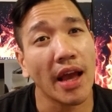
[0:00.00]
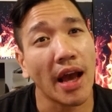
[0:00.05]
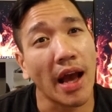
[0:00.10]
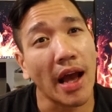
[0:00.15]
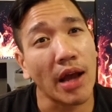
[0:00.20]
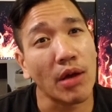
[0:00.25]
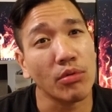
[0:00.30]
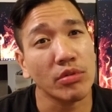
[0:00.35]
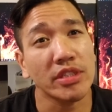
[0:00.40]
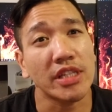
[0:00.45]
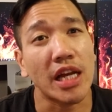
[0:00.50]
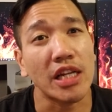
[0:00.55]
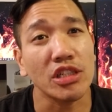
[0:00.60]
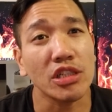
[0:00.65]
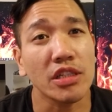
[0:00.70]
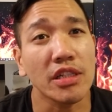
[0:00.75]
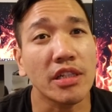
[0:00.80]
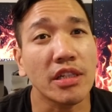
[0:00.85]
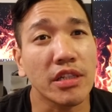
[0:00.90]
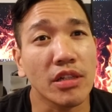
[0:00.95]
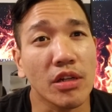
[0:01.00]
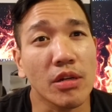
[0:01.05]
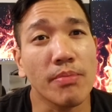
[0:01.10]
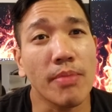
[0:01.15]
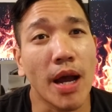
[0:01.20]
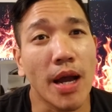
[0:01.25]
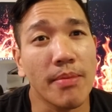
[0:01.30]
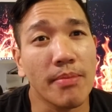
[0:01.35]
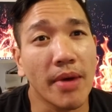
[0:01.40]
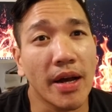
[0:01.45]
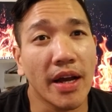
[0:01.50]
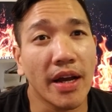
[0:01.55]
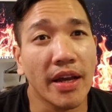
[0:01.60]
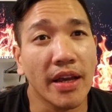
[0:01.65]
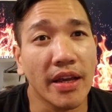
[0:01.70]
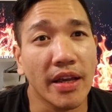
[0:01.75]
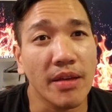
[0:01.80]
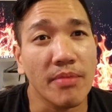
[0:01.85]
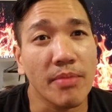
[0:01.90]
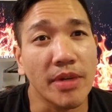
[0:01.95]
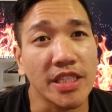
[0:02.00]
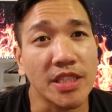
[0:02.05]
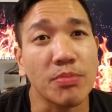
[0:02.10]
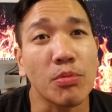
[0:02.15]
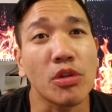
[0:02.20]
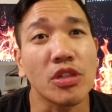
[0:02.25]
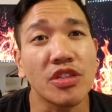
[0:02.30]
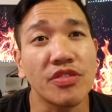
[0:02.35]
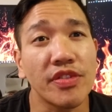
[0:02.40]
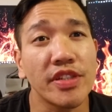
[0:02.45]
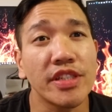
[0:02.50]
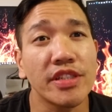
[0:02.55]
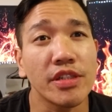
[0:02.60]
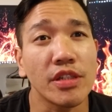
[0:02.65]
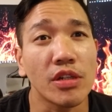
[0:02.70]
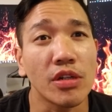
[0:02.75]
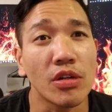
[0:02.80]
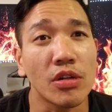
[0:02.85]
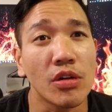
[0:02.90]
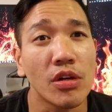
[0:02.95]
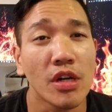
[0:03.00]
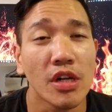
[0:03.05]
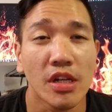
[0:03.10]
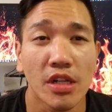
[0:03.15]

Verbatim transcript: I was actually cleared by my, my sports physio